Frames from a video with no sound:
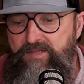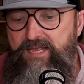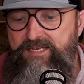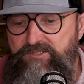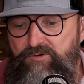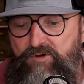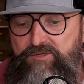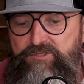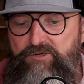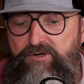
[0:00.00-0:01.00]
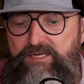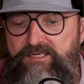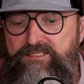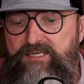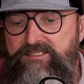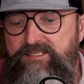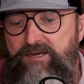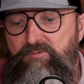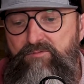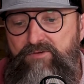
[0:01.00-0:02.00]
as they're on this journey. And it says, and
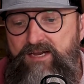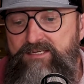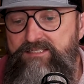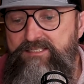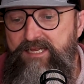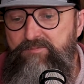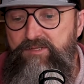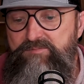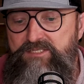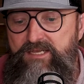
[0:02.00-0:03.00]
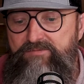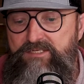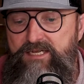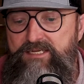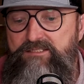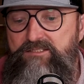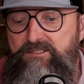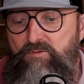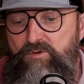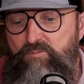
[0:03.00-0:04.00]
they were invited to stay with them 7 days, and
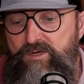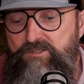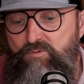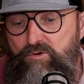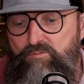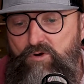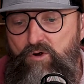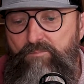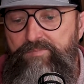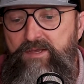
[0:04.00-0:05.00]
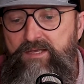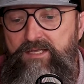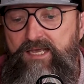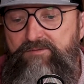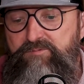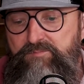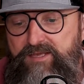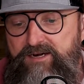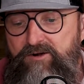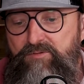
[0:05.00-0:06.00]
so we went toward Rome. And from
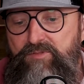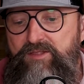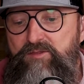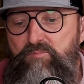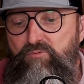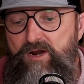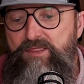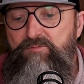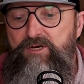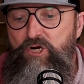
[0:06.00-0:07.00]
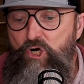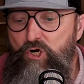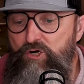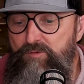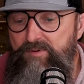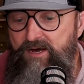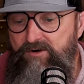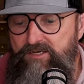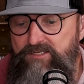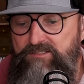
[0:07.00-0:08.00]
there, then the brethren heard about
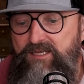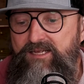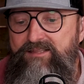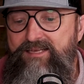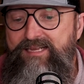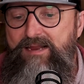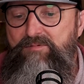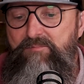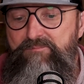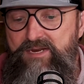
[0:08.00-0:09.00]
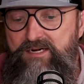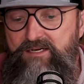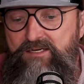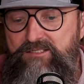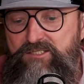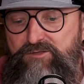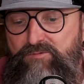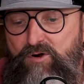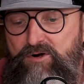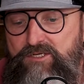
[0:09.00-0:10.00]
us. They came to meet us as
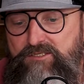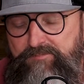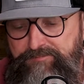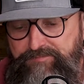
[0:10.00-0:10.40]
far as